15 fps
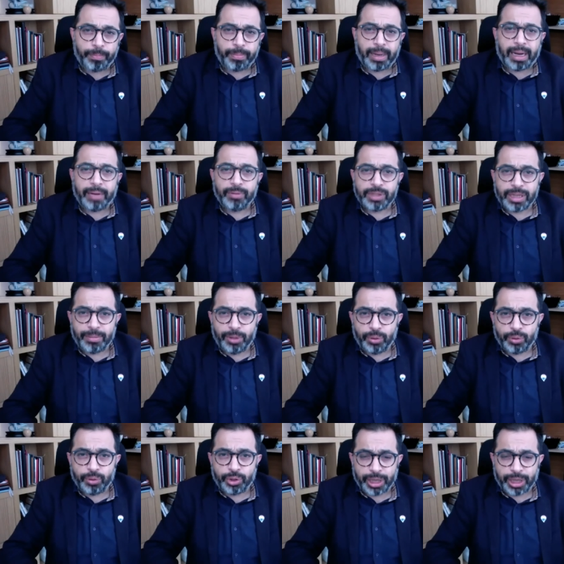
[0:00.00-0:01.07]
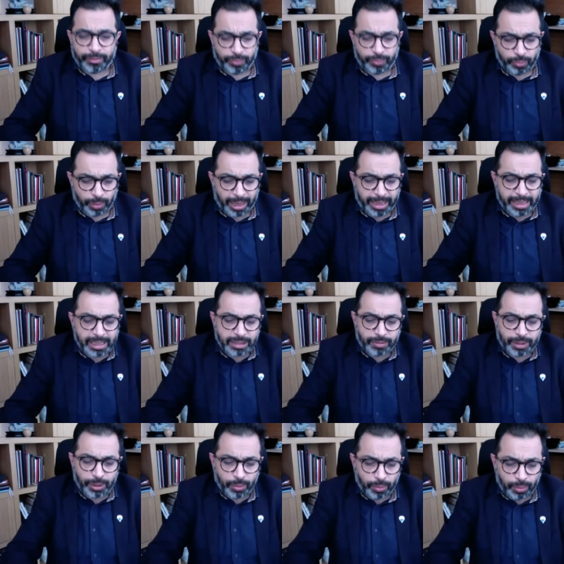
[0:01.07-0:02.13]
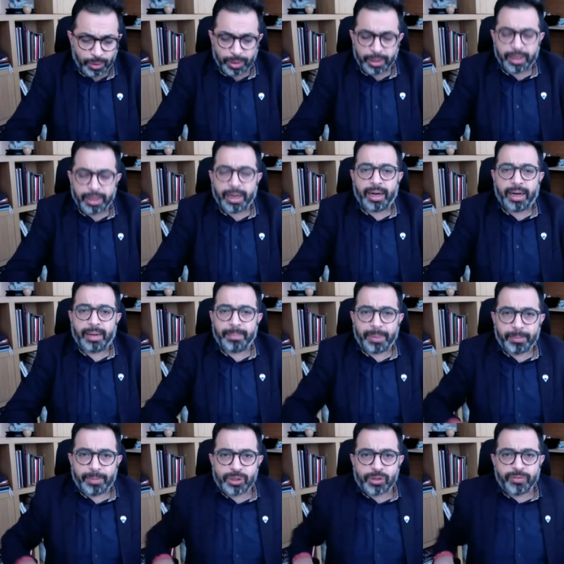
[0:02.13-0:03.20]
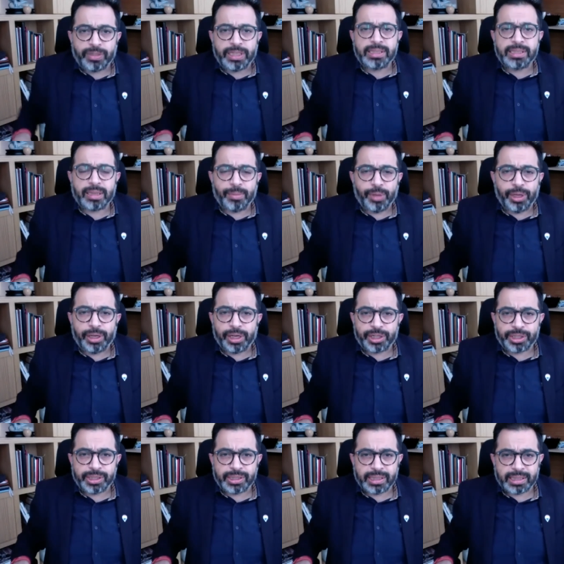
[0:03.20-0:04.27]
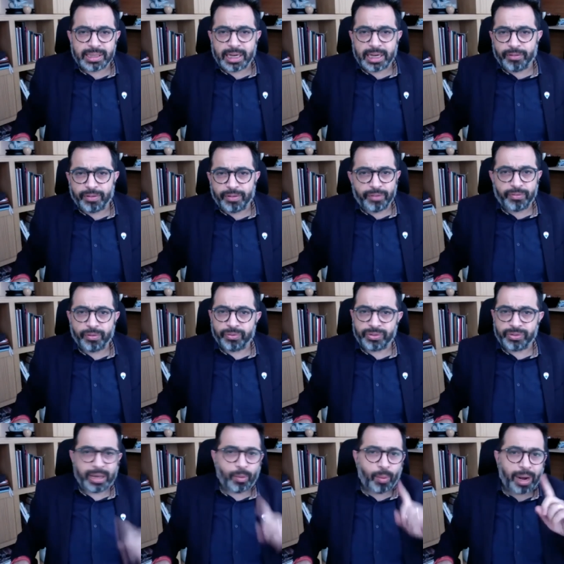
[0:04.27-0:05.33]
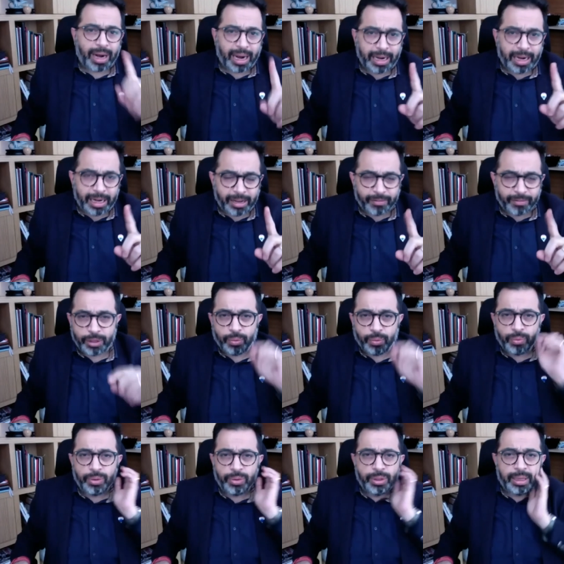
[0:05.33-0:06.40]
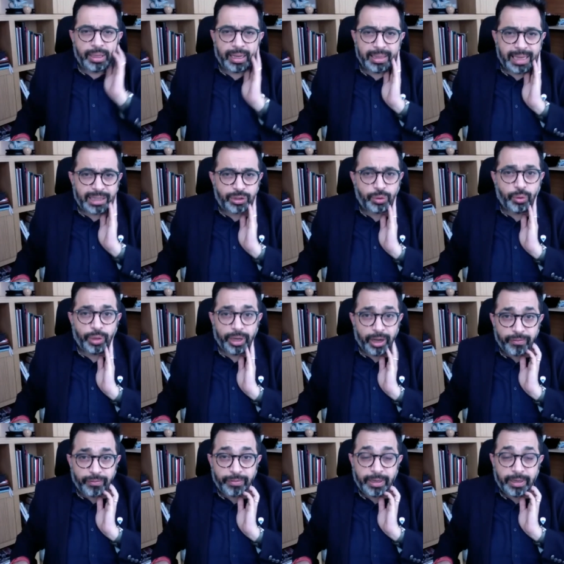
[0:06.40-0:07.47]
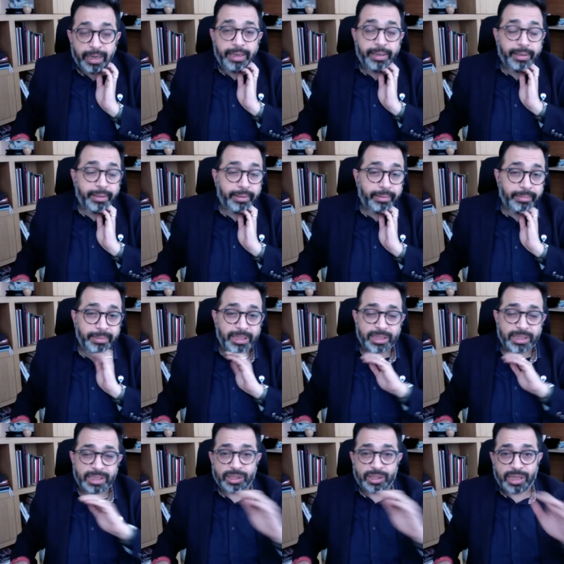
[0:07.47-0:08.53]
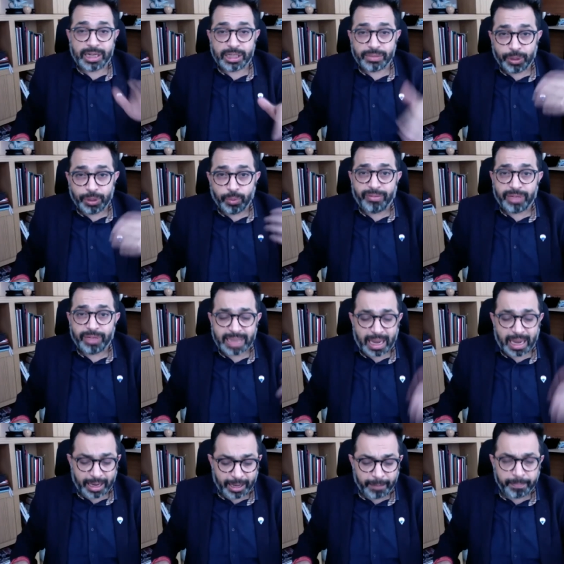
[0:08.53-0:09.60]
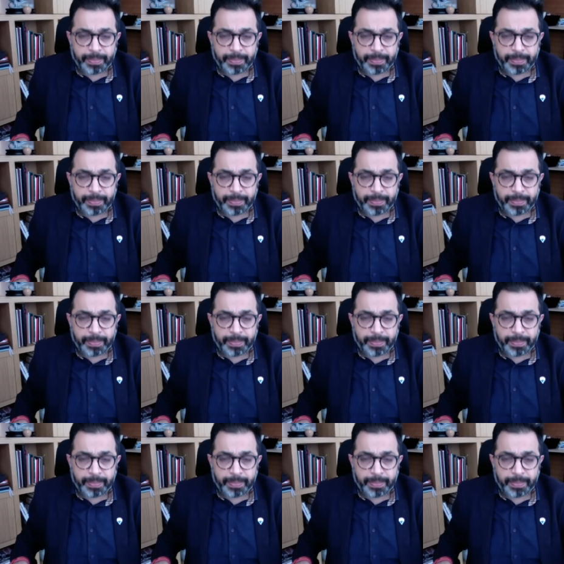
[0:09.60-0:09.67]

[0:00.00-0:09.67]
I was able to share a few ideas with you. Uh, purpose of these communications is that even if you stay one idea with you, uh, that's good enough. And uh, this is a series we do every Saturday.